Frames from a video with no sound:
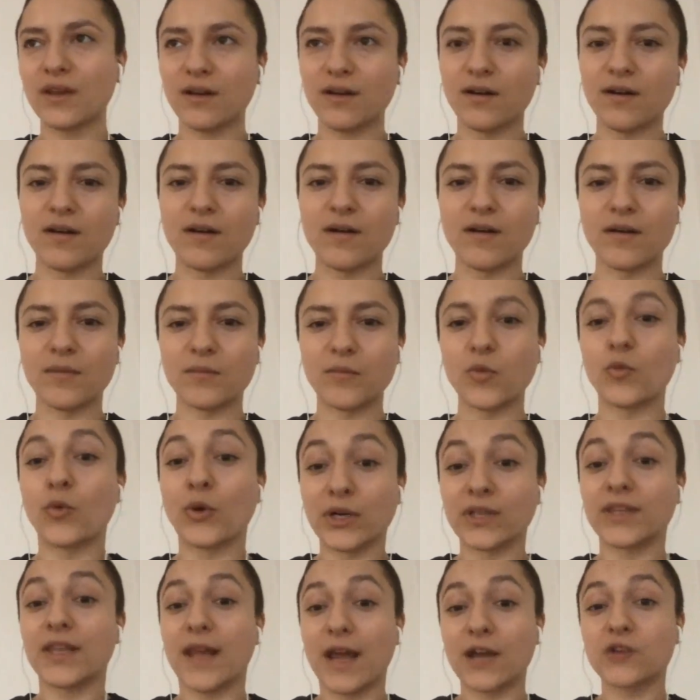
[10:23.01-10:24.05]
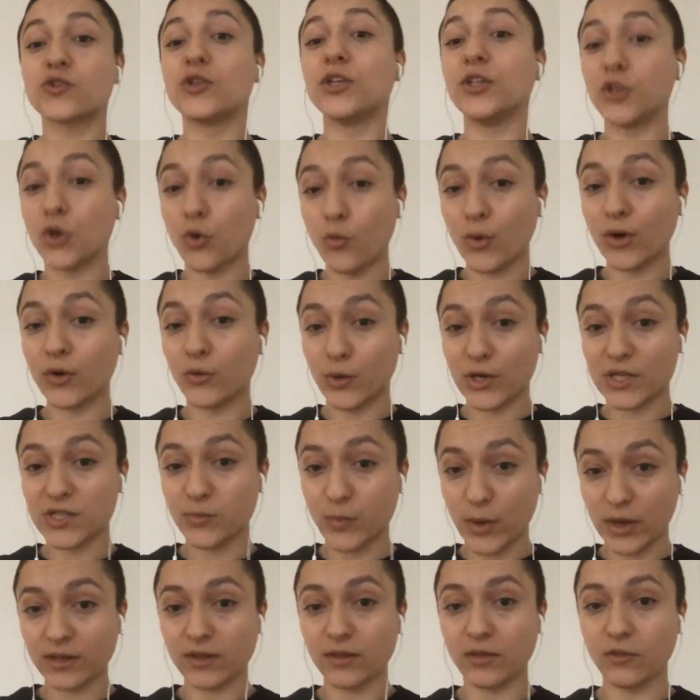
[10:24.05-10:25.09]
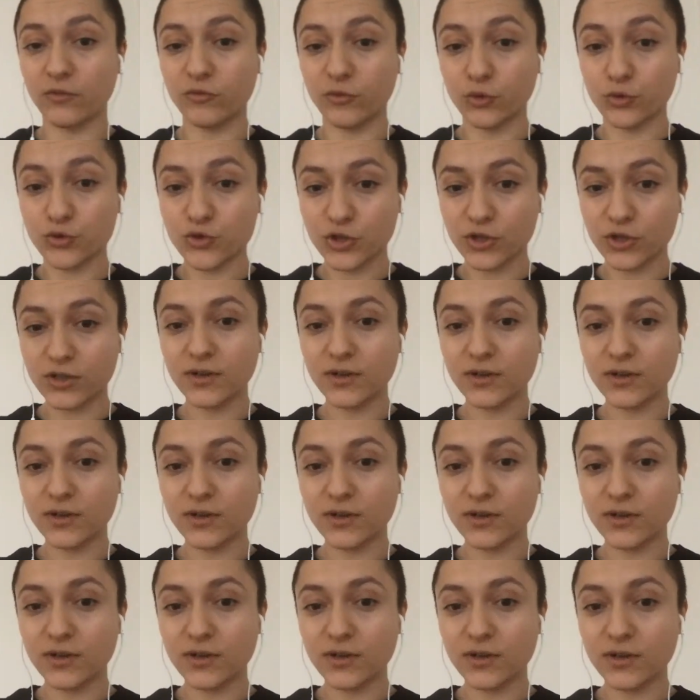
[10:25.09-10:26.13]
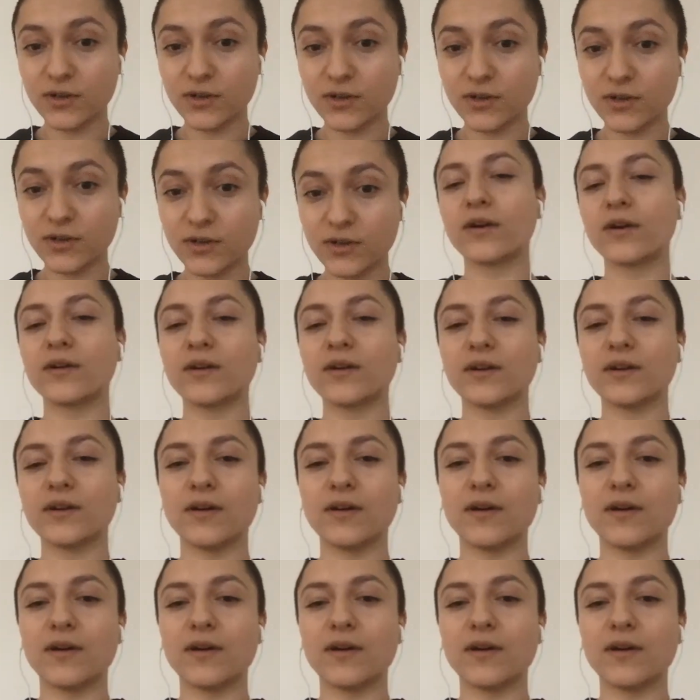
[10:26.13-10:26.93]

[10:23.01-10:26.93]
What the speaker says: where they actually know what to expect in the future, or